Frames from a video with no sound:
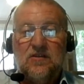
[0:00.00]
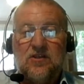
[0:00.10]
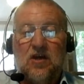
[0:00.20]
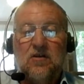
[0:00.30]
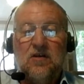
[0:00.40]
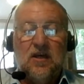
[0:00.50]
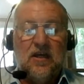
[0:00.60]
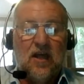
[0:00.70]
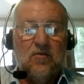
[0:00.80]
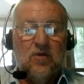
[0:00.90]
So,
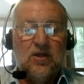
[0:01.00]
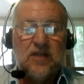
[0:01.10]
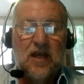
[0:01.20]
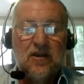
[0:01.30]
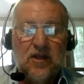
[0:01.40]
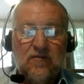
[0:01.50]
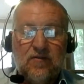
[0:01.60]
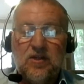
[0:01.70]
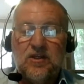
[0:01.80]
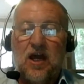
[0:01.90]
in other words, anything
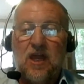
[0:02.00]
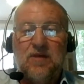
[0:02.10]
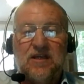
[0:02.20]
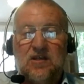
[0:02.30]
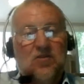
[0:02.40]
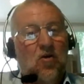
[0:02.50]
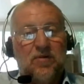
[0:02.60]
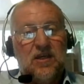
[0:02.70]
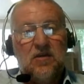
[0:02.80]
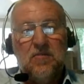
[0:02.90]
from the database cannot
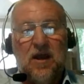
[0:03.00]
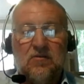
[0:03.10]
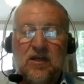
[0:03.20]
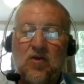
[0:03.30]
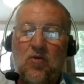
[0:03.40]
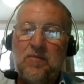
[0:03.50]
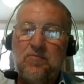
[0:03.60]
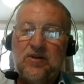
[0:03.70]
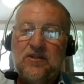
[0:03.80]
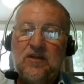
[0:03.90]
be emailed, cannot be
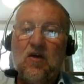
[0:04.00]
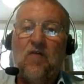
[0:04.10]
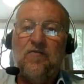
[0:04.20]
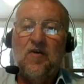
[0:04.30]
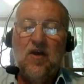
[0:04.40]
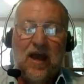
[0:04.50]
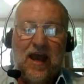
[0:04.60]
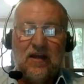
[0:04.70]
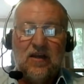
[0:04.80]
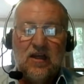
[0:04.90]
printed off,
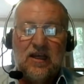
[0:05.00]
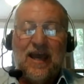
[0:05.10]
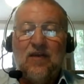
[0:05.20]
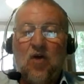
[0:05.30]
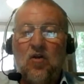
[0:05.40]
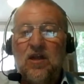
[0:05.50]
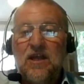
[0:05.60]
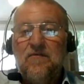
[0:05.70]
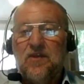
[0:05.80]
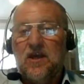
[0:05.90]
and cannot
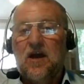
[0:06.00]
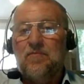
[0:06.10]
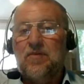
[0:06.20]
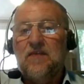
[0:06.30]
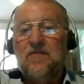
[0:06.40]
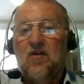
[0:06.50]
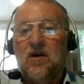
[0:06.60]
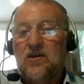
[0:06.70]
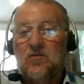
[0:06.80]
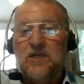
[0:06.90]
leave the company
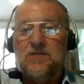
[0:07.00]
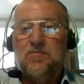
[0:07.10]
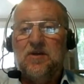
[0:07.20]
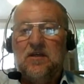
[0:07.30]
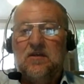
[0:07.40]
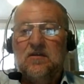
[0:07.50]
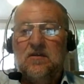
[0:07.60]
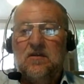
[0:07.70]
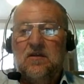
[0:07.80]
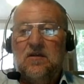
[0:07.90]
via USB.
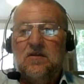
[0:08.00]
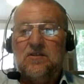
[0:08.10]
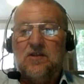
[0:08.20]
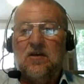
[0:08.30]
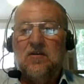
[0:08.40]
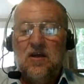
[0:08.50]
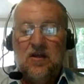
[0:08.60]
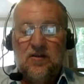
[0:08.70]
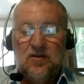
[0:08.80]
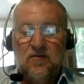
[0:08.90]
Yes.
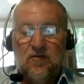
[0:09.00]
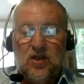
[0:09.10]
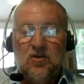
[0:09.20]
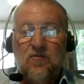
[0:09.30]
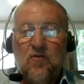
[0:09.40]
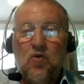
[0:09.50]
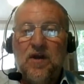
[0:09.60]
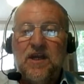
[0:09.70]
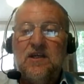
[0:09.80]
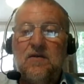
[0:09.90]
So you've
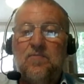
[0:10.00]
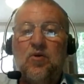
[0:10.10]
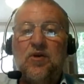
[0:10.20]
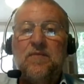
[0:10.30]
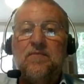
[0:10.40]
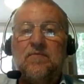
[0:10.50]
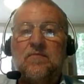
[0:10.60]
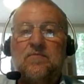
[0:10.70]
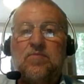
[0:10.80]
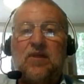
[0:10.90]
already put in
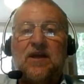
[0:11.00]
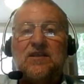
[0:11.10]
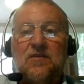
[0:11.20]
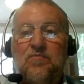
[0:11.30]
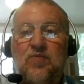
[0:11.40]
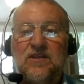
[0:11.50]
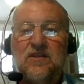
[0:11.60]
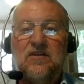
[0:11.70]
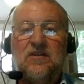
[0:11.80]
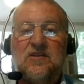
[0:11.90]
place a
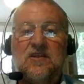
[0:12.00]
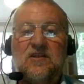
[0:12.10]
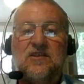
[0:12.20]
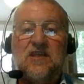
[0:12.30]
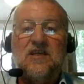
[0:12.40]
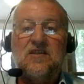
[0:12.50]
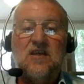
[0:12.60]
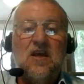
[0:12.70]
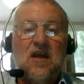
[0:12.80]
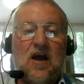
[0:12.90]
precedence that says,
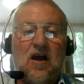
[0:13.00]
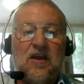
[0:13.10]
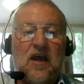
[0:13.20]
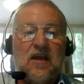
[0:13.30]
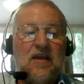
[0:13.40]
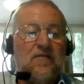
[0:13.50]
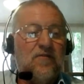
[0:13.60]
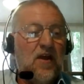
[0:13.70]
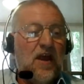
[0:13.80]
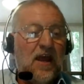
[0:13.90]
okay,
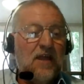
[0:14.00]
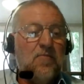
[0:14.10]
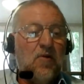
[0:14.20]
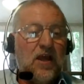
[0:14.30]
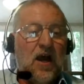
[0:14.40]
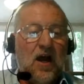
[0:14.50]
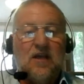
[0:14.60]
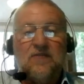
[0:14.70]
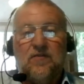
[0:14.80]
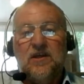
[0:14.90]
if anybody
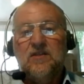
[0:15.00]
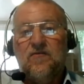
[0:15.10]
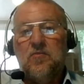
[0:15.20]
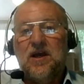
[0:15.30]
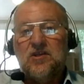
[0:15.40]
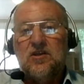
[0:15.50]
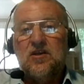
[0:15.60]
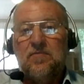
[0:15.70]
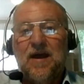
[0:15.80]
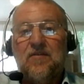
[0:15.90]
asks for information
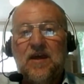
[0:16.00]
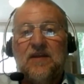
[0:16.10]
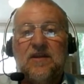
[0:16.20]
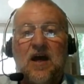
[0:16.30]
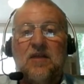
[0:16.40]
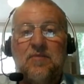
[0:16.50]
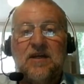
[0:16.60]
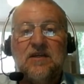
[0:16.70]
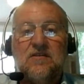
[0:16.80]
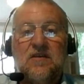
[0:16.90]
about that
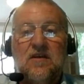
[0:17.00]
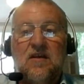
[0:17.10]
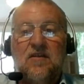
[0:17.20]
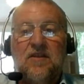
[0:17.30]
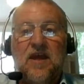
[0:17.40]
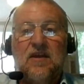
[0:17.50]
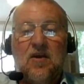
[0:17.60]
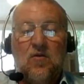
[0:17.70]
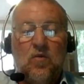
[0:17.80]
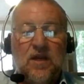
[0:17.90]
database, then
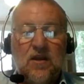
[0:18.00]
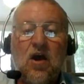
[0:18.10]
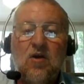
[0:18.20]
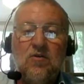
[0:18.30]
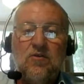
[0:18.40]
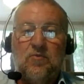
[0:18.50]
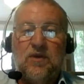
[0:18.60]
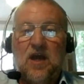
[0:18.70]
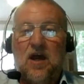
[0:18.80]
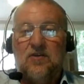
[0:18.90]
we know that
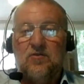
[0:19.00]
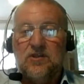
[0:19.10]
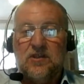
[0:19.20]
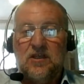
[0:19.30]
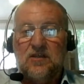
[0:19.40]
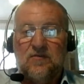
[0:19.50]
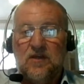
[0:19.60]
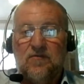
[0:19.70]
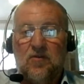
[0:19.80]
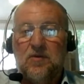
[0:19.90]
we can't do a
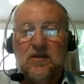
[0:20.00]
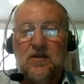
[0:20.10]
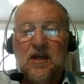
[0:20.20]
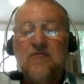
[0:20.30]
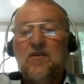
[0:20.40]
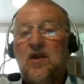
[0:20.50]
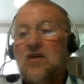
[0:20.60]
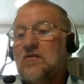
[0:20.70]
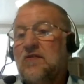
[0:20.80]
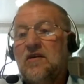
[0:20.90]
CSV from it, even
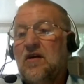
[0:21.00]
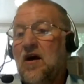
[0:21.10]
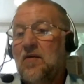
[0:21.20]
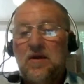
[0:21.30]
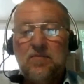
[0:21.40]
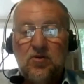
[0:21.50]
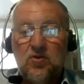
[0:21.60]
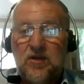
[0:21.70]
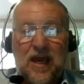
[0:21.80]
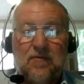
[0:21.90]
though there are people
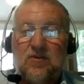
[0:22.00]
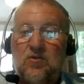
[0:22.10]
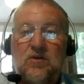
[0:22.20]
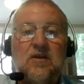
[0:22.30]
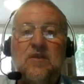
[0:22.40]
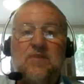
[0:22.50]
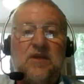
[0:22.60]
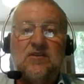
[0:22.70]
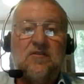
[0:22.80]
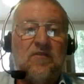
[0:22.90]
who can do it
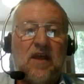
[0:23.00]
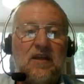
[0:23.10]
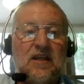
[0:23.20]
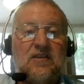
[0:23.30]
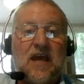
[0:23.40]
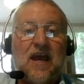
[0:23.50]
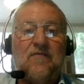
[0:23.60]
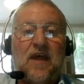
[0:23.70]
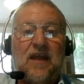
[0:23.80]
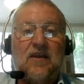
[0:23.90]
because they need to
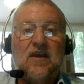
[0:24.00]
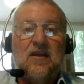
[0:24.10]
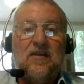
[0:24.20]
have that